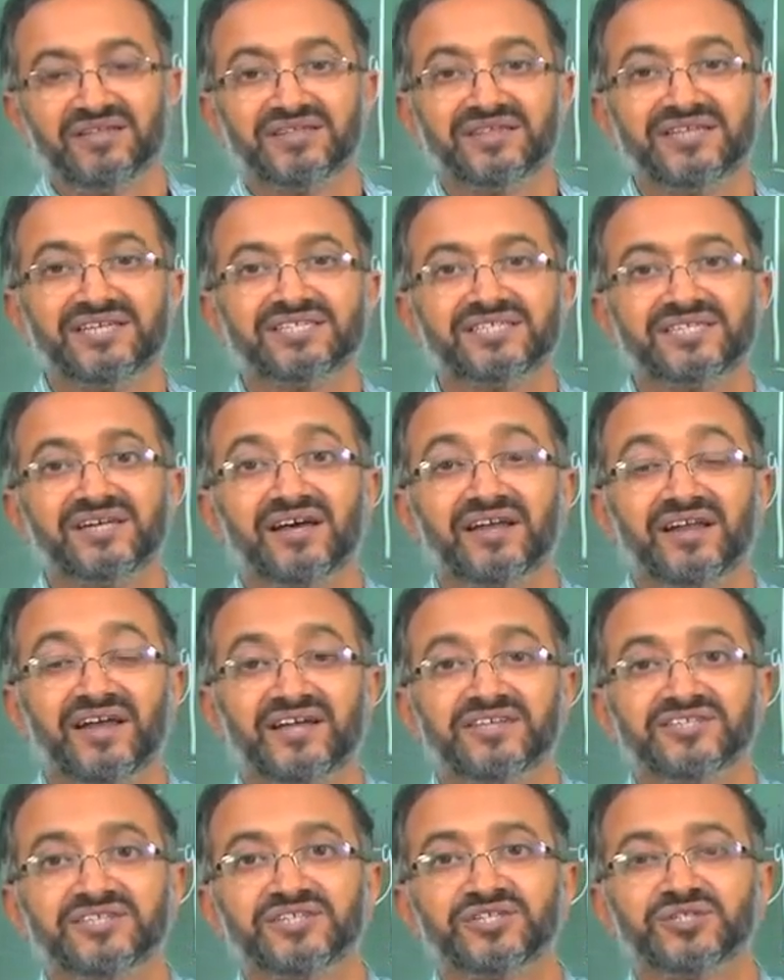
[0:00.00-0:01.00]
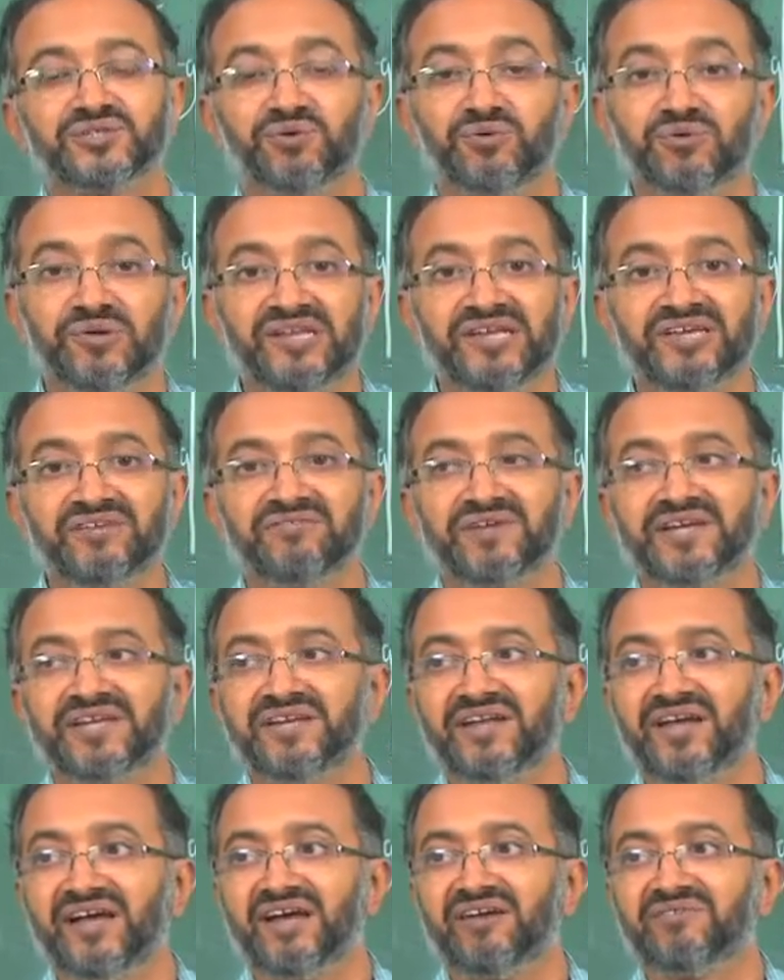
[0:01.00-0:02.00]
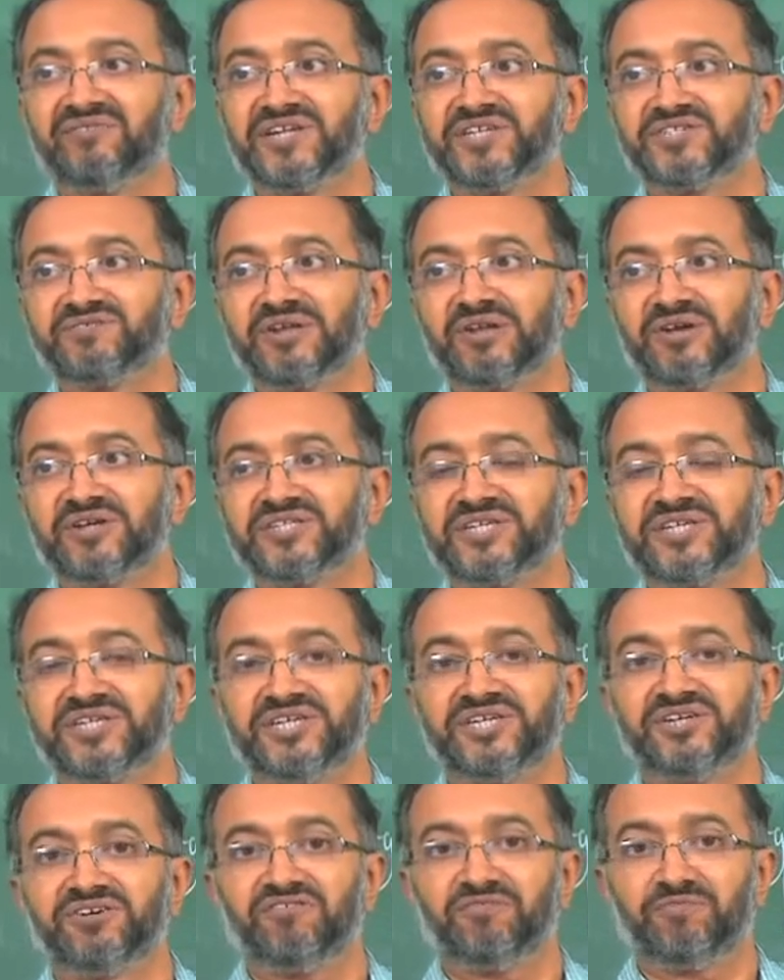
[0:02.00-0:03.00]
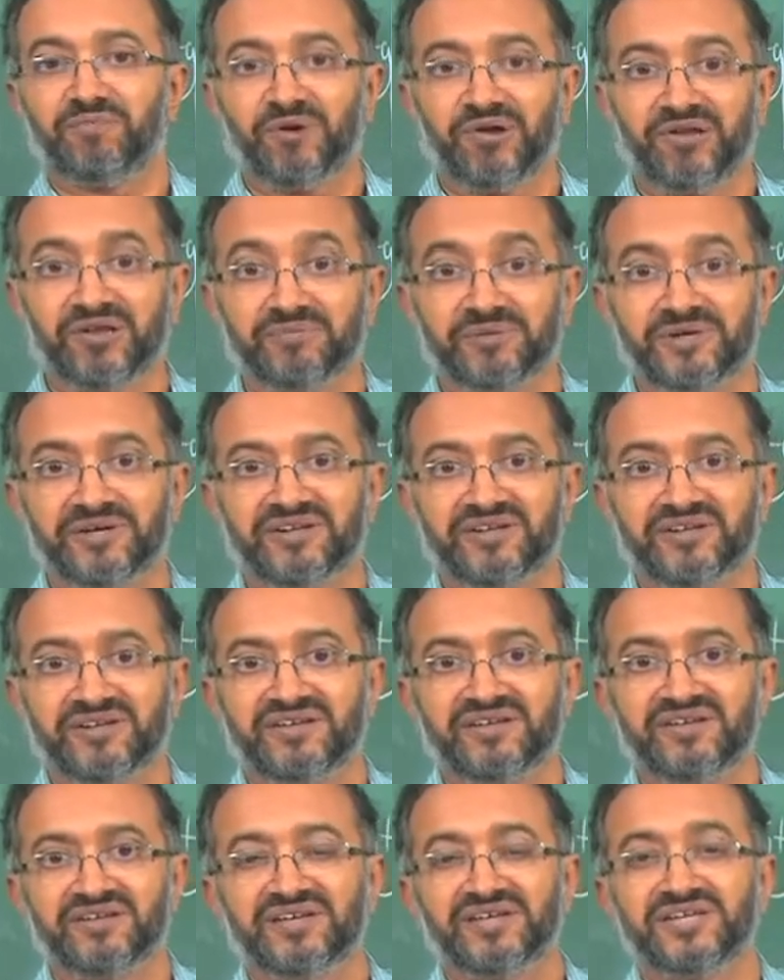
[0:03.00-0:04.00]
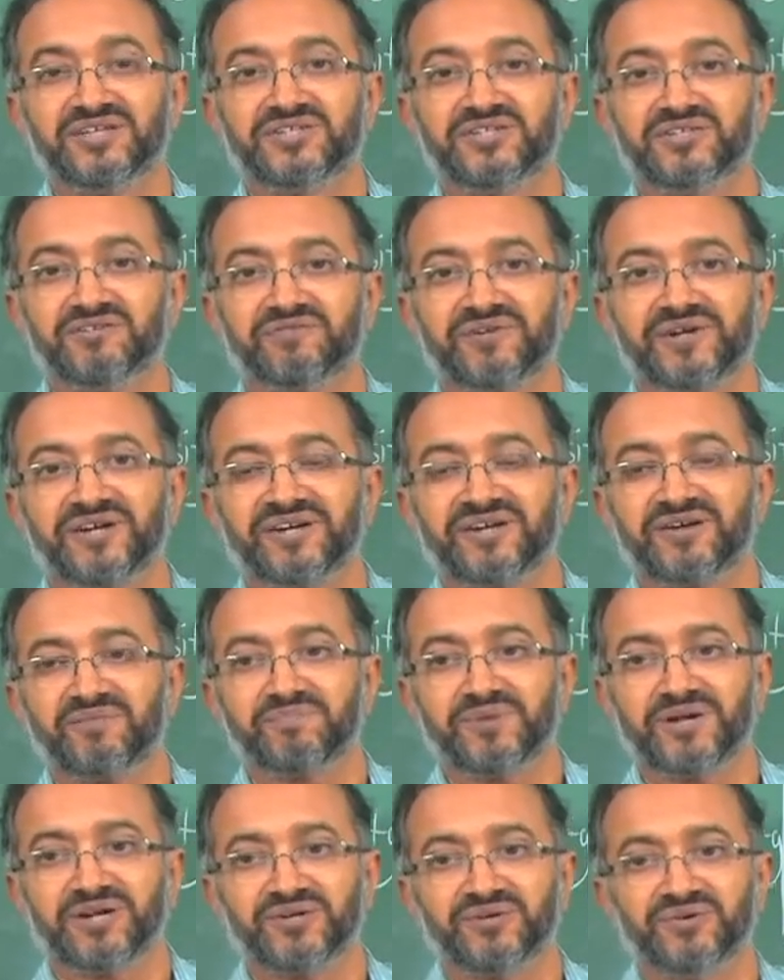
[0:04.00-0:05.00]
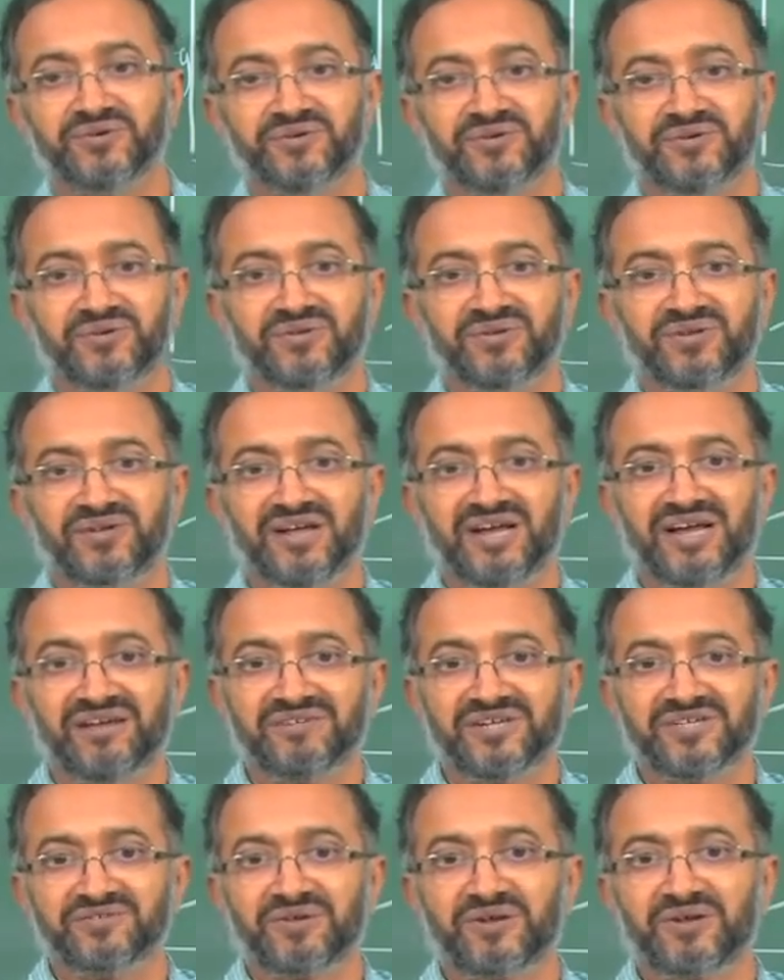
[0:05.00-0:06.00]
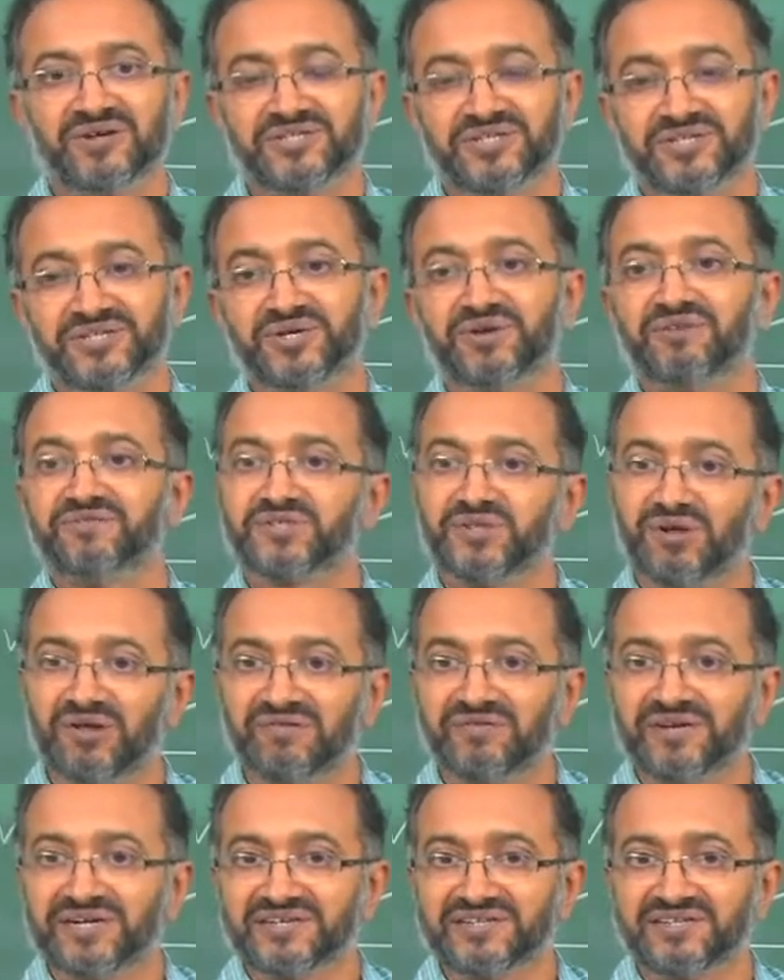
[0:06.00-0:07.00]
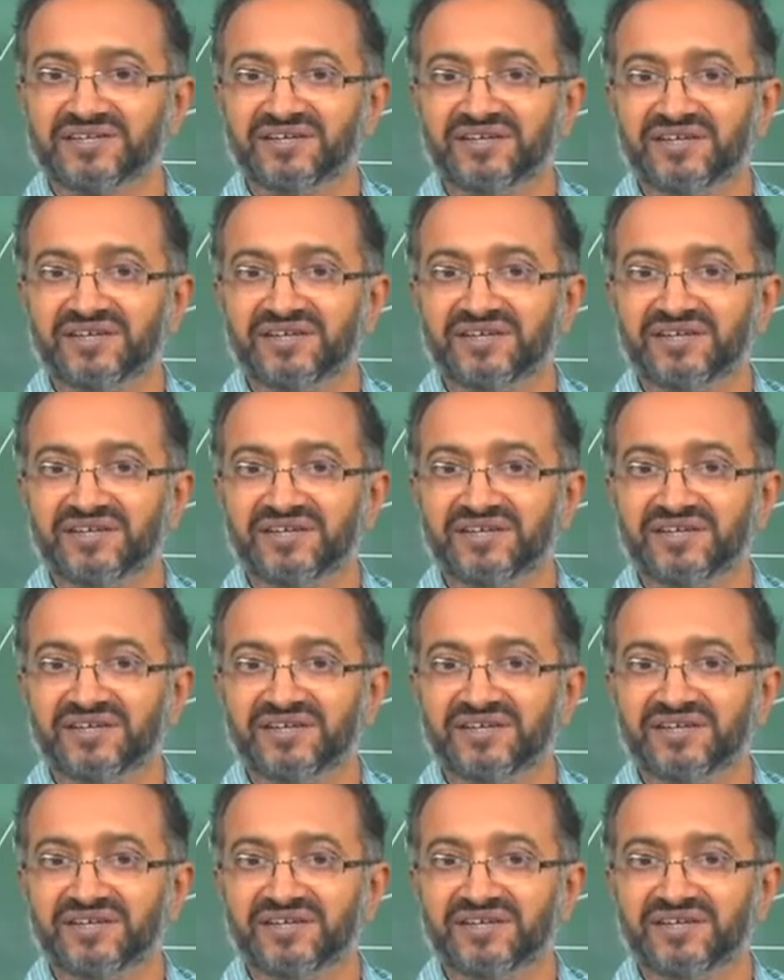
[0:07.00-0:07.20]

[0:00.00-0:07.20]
This arises only when average velocity of polymer is different compared to average velocity of solvent.